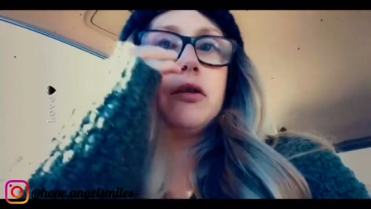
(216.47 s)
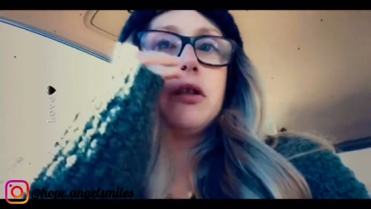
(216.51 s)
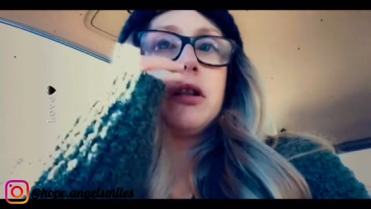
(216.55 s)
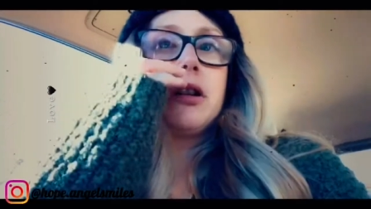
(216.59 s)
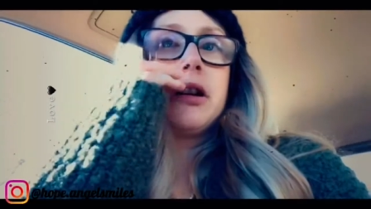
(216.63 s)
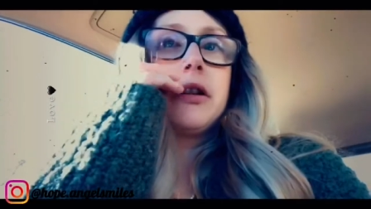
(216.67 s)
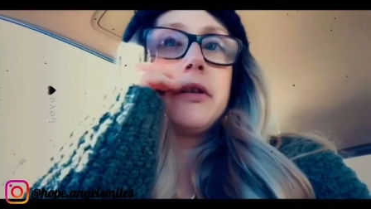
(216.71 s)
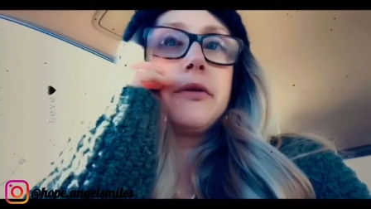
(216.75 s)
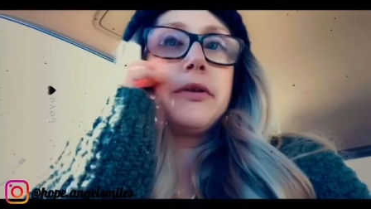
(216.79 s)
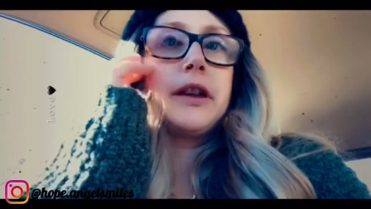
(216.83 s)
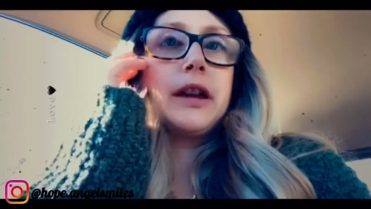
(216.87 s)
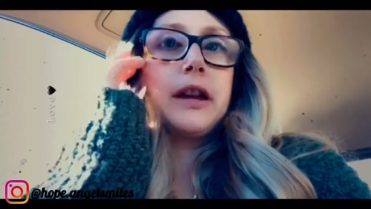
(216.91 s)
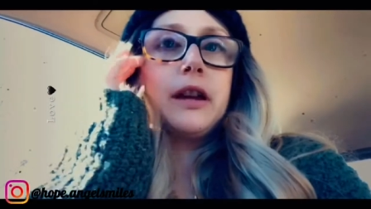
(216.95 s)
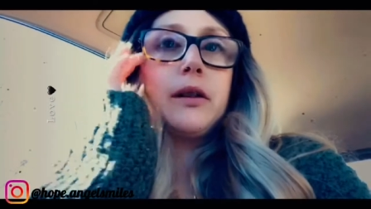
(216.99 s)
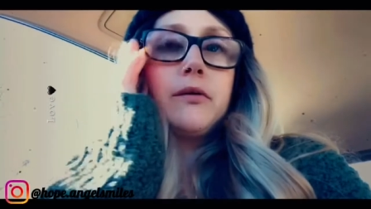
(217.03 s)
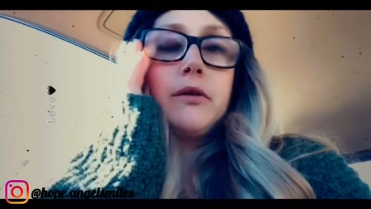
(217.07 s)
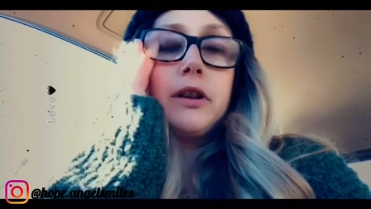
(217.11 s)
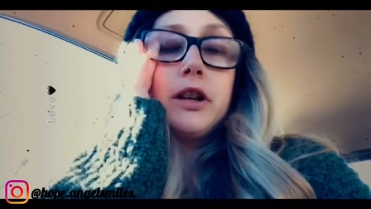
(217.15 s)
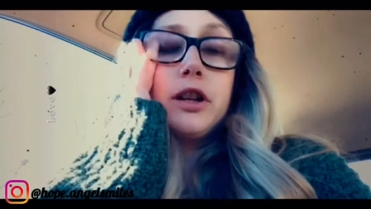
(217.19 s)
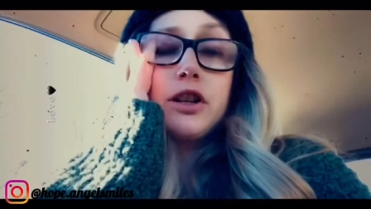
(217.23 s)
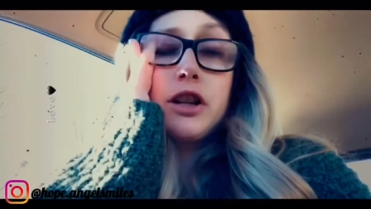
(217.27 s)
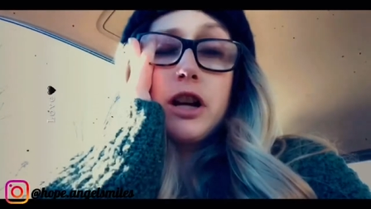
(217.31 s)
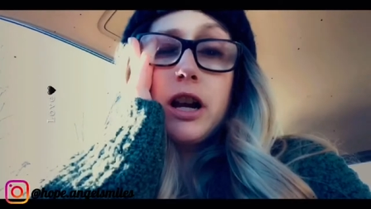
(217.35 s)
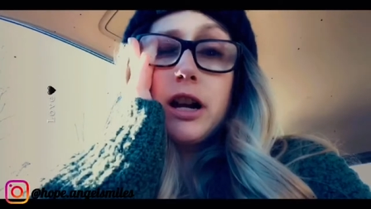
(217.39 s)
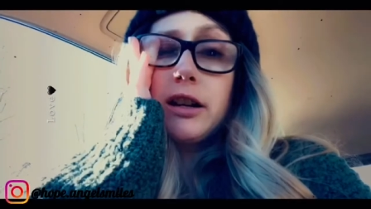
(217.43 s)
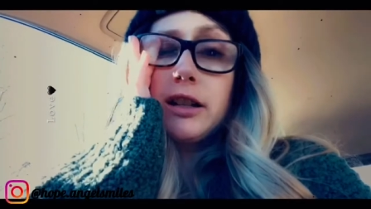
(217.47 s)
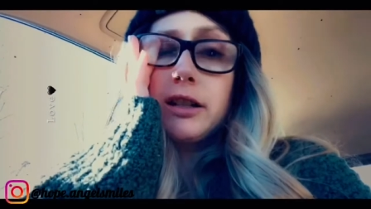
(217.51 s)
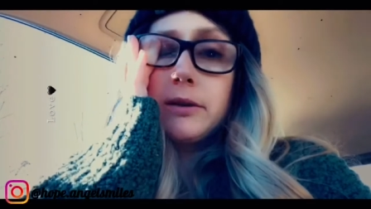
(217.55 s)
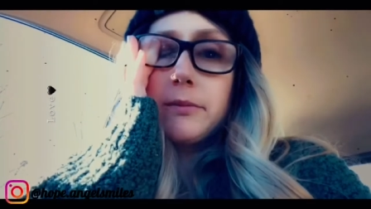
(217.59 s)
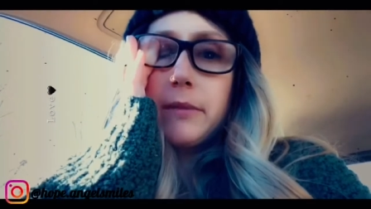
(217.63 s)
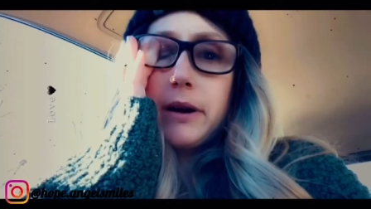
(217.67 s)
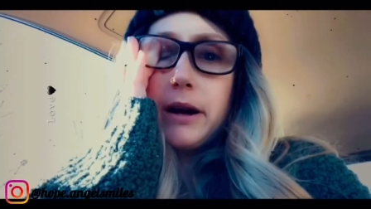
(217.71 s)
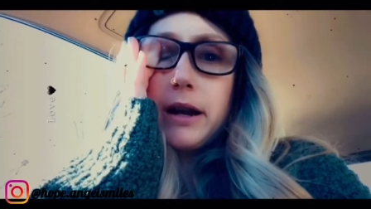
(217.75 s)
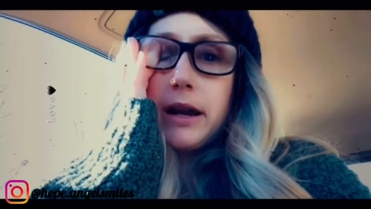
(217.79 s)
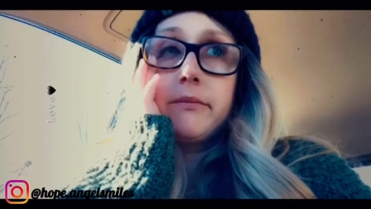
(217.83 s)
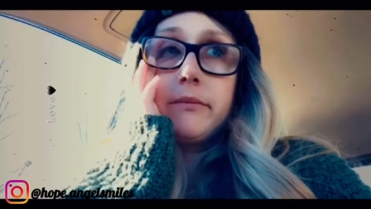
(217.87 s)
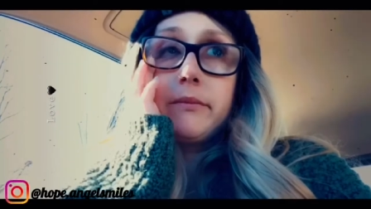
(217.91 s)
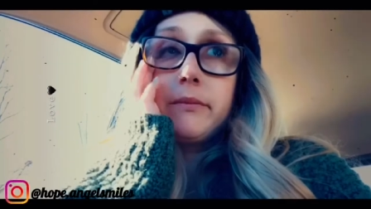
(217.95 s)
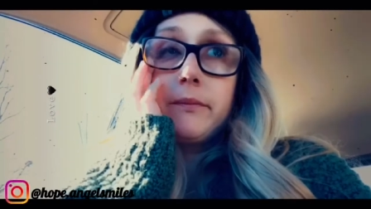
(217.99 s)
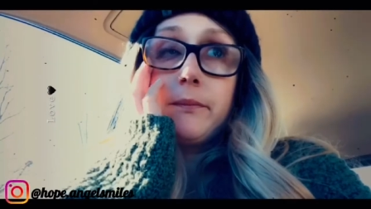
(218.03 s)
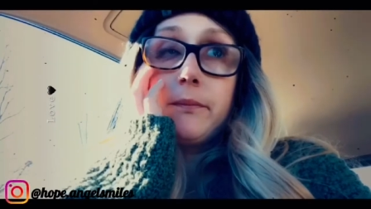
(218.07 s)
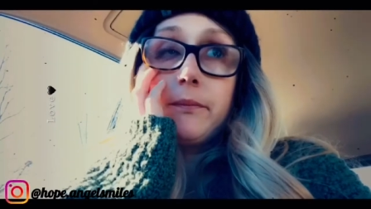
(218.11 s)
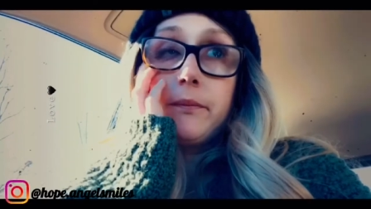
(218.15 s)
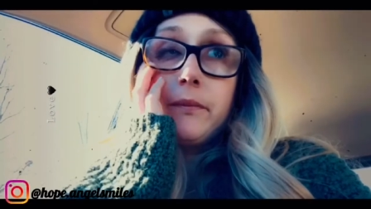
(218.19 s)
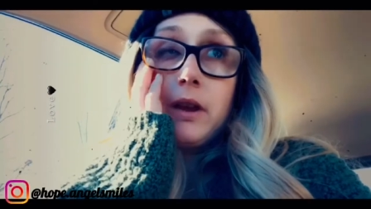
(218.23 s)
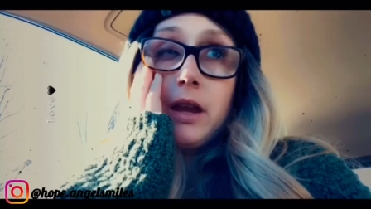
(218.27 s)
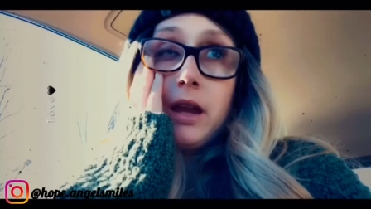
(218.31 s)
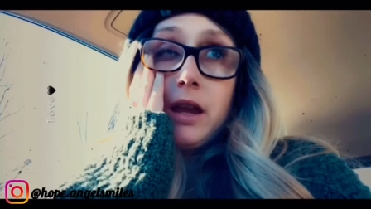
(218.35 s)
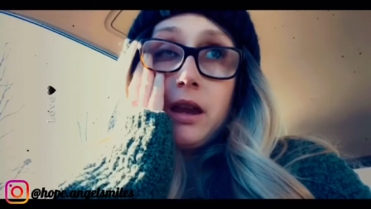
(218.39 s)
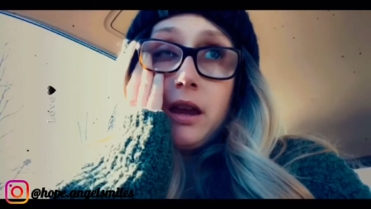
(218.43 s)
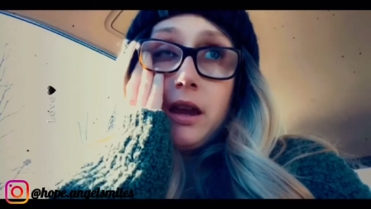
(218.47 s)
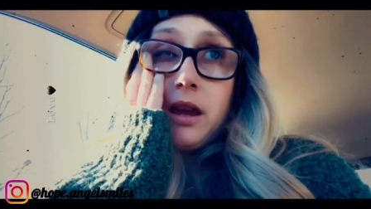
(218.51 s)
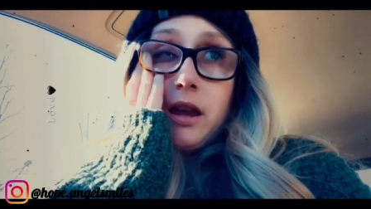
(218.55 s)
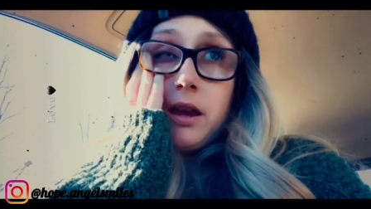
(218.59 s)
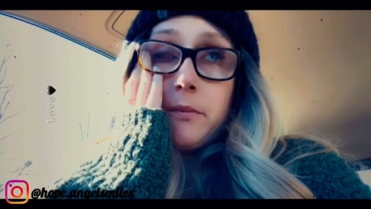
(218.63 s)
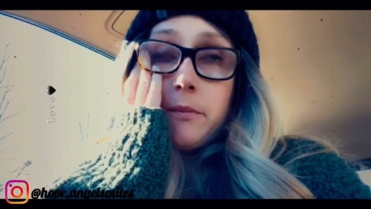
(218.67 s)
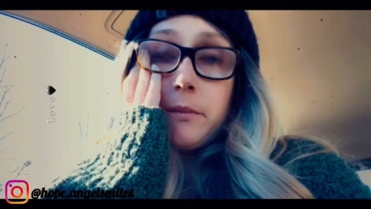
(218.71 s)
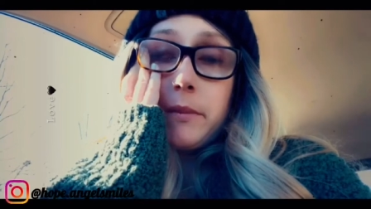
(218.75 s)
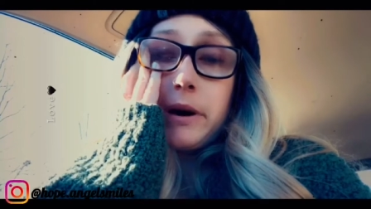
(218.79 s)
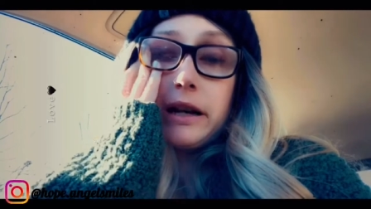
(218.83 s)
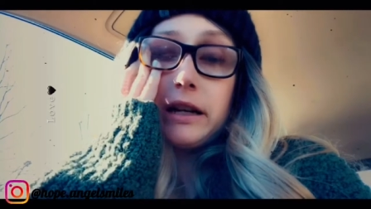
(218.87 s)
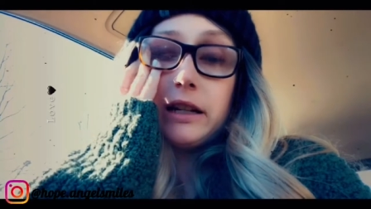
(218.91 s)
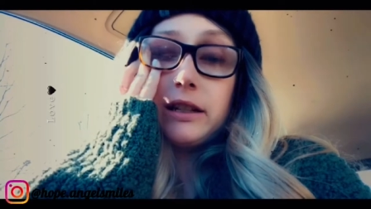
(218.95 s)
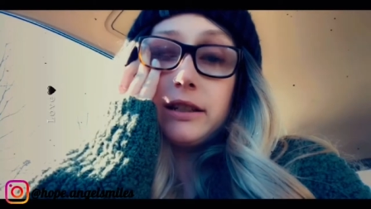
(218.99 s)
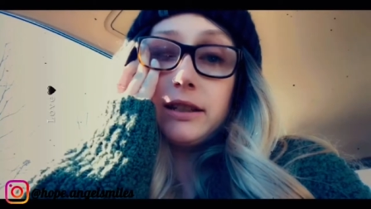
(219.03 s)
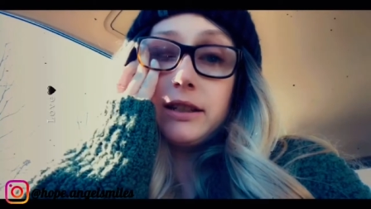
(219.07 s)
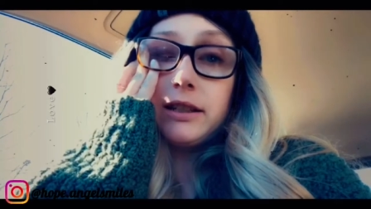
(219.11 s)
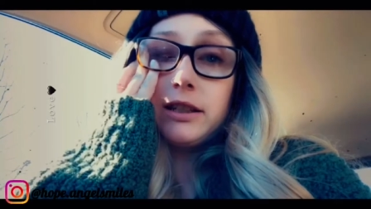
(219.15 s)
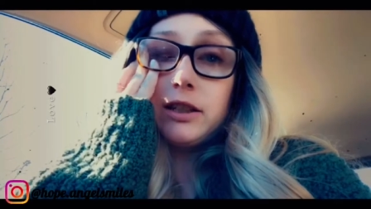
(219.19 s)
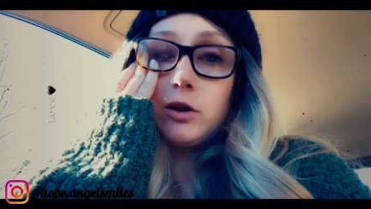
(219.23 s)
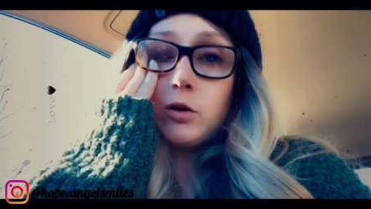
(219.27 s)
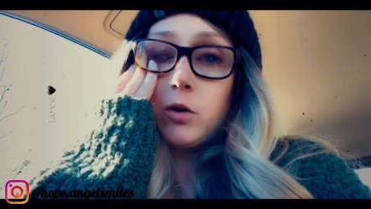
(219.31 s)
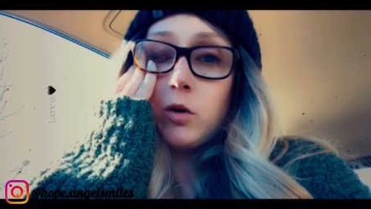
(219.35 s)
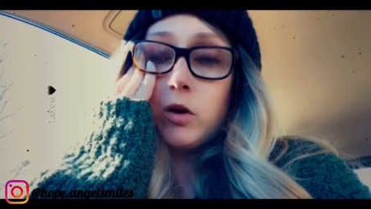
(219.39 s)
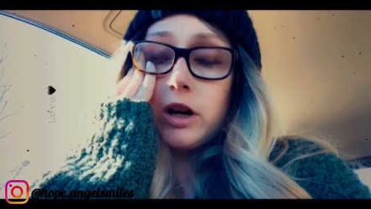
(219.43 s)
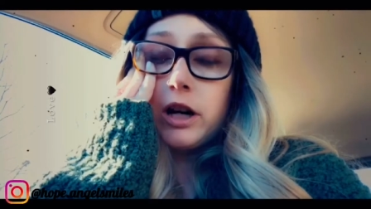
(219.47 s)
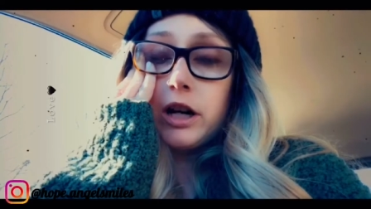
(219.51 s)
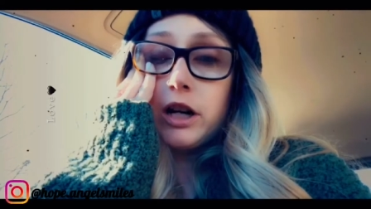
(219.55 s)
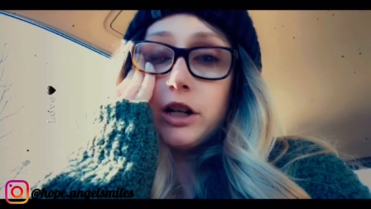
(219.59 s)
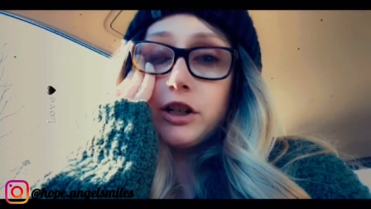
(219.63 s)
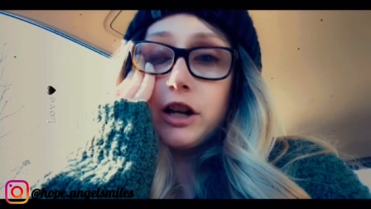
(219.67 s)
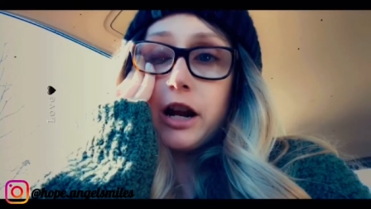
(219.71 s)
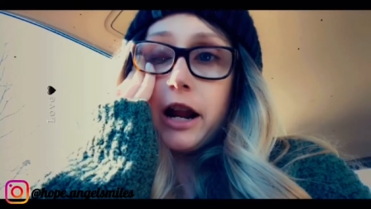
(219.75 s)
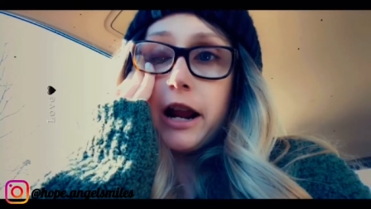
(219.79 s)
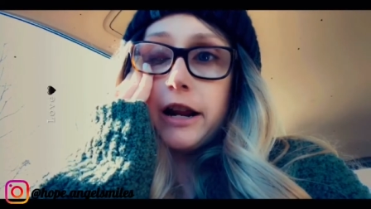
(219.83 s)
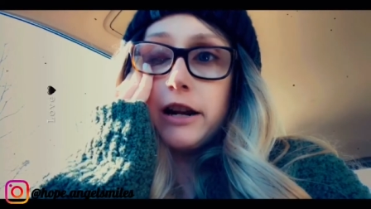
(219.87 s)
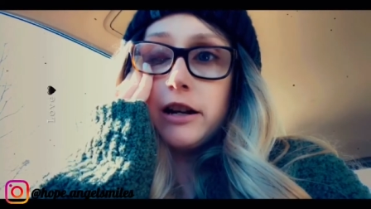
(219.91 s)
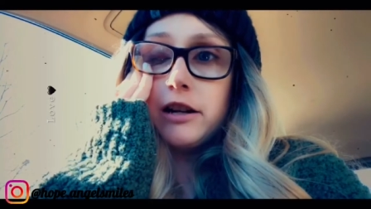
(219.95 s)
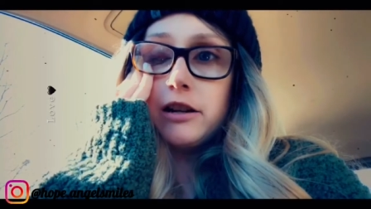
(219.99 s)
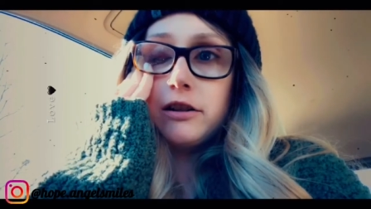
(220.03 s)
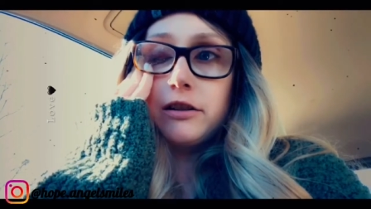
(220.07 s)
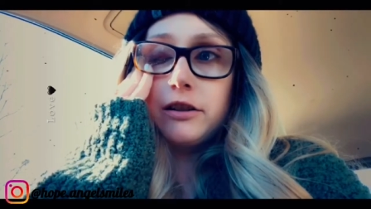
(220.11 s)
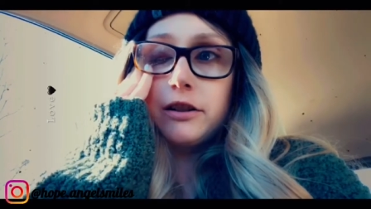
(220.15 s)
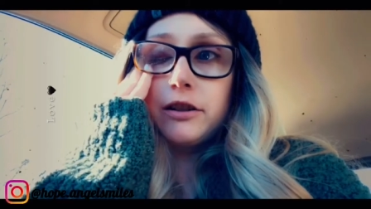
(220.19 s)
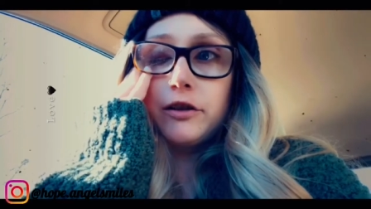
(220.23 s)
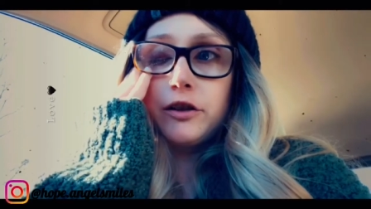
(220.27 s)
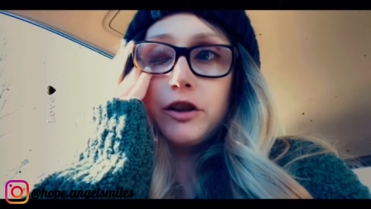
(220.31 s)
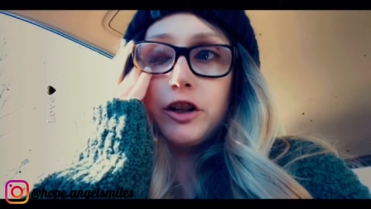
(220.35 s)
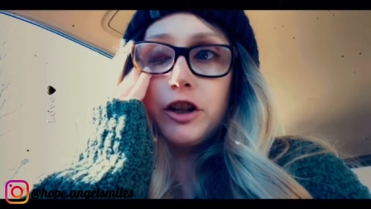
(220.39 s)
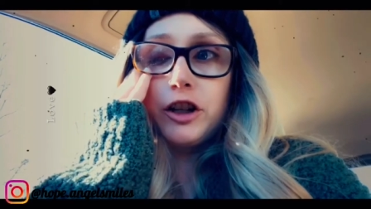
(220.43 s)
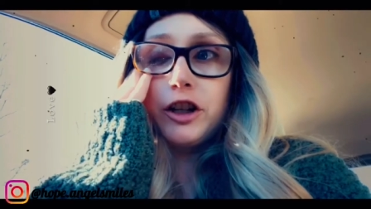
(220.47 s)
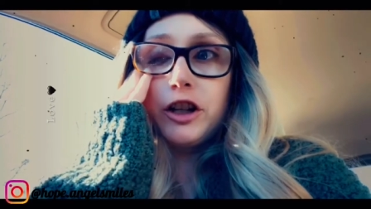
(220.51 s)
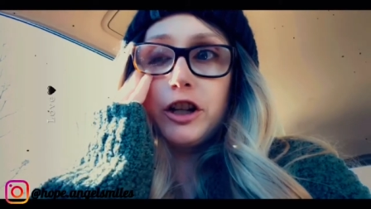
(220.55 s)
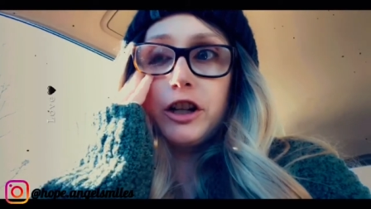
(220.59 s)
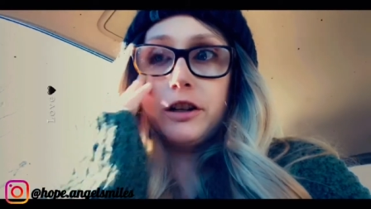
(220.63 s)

They rechecked my my storage iron, so you're